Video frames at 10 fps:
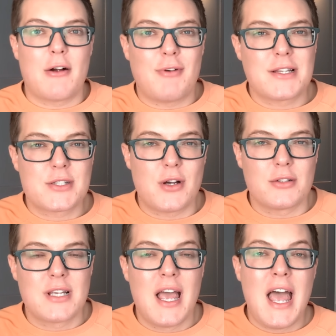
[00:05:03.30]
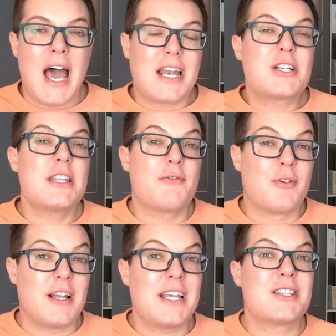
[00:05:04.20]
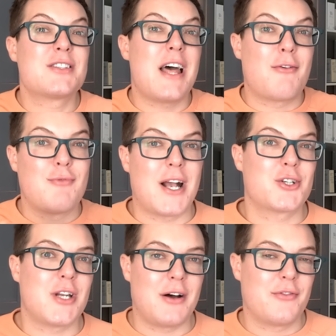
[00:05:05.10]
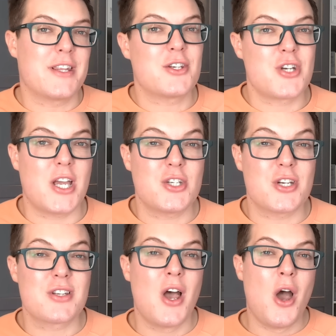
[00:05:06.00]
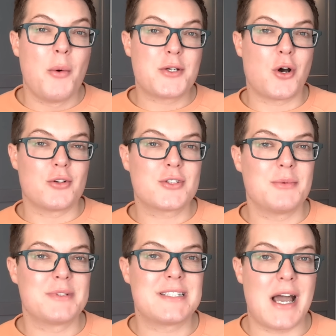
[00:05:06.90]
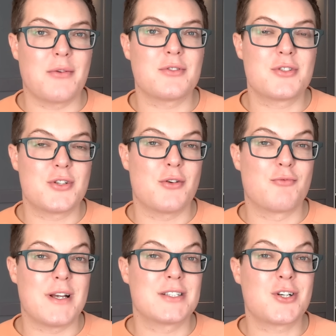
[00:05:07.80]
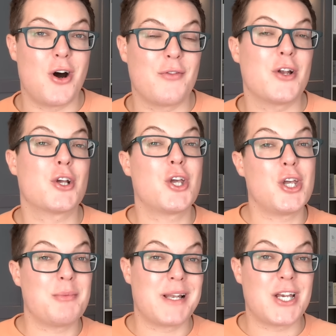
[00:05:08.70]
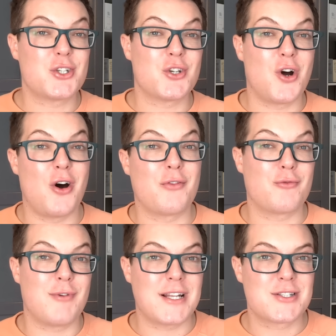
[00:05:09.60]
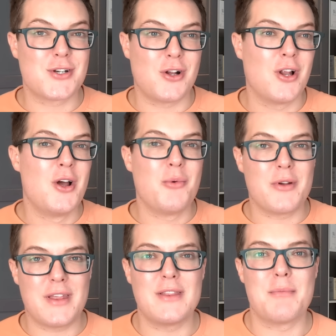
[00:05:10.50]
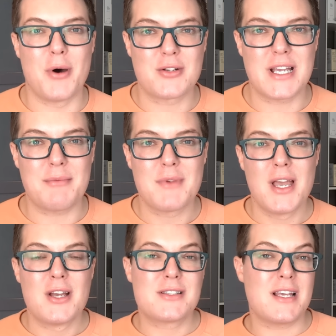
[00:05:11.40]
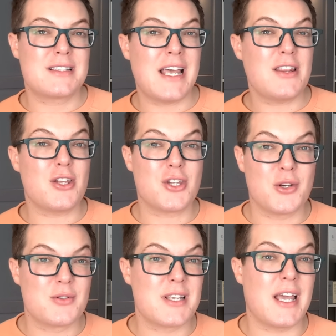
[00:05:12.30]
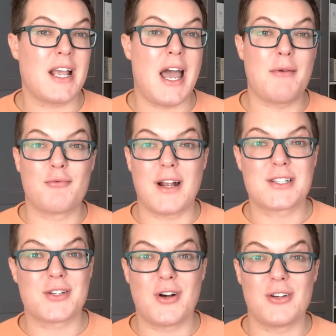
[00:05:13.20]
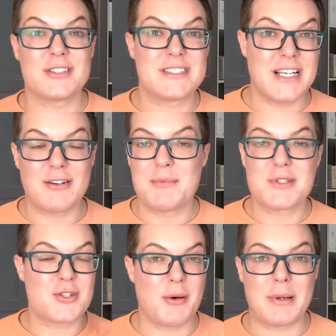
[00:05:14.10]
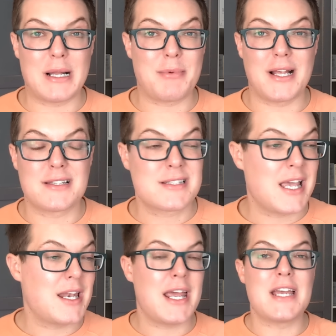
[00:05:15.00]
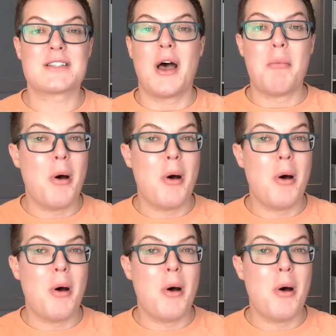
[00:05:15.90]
our retinols? And actually, they've released their rationale for these changes, which all comes down to the risk of an accumulation of retinol within the body. So they say that using retinol serums topically applied to skin is